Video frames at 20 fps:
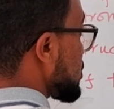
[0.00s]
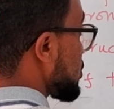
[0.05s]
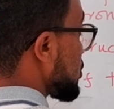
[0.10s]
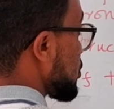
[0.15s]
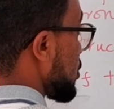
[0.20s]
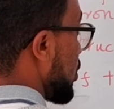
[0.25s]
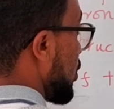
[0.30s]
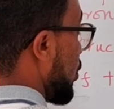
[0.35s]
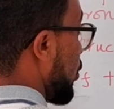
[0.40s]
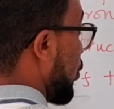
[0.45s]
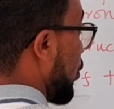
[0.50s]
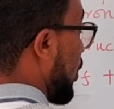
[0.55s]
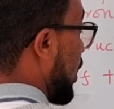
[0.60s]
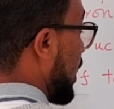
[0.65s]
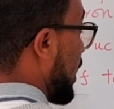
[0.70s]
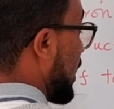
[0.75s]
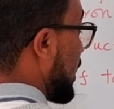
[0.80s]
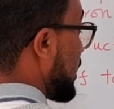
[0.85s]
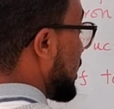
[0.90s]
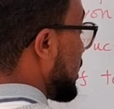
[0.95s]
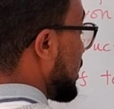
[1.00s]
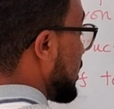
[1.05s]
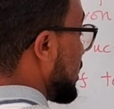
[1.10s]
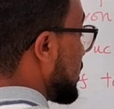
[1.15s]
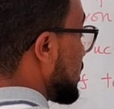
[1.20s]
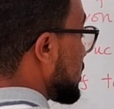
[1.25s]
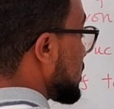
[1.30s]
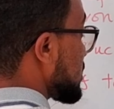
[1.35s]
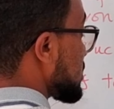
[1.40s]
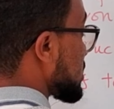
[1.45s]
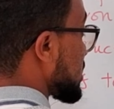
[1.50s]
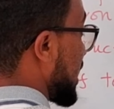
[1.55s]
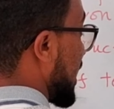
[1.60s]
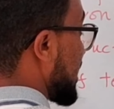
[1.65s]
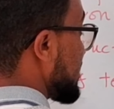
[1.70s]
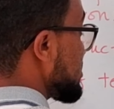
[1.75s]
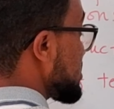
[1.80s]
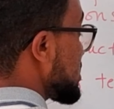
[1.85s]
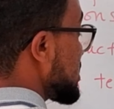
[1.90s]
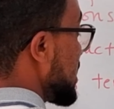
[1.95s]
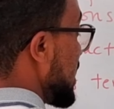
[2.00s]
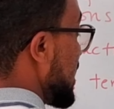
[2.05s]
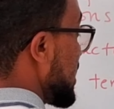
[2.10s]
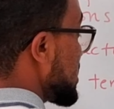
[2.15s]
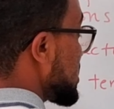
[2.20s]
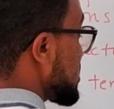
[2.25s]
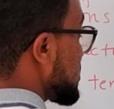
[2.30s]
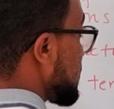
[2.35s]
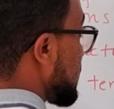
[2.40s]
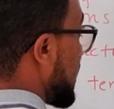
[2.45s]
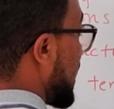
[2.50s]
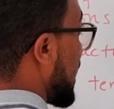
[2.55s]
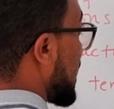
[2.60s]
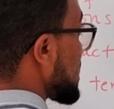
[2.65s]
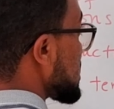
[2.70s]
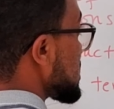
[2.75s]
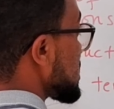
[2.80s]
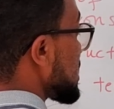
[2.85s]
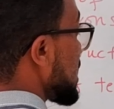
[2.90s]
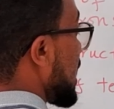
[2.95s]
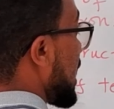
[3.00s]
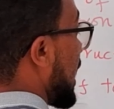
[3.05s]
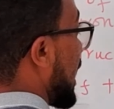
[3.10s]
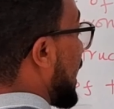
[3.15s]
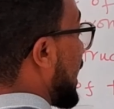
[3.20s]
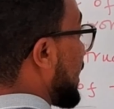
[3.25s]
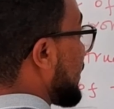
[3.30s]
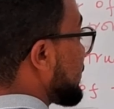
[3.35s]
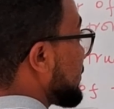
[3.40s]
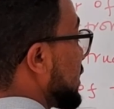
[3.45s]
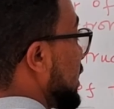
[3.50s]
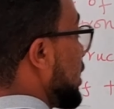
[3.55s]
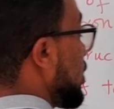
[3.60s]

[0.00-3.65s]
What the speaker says: so 1 times 6 plus I have